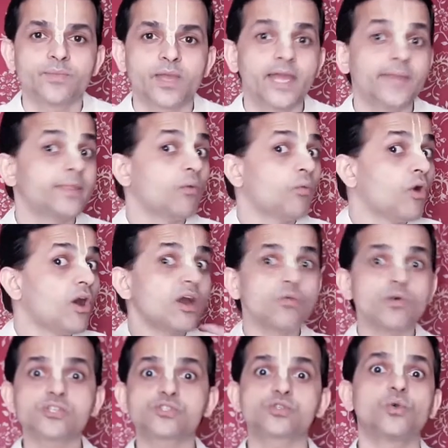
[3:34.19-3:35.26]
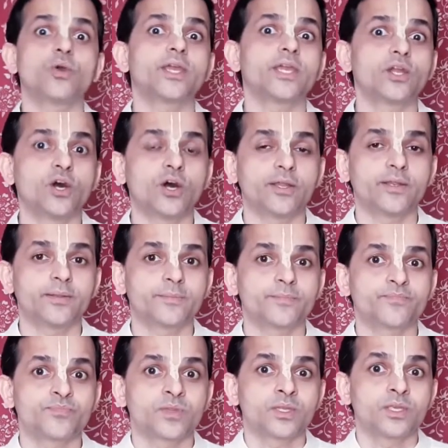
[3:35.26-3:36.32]
and the war was going
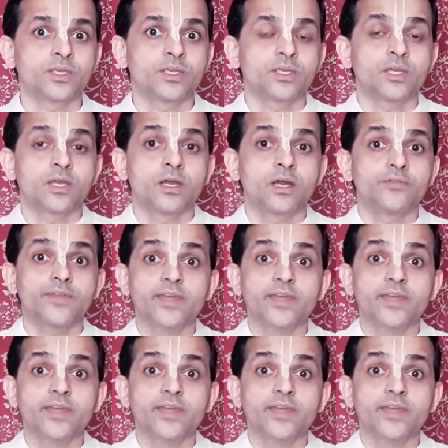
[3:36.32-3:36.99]
on,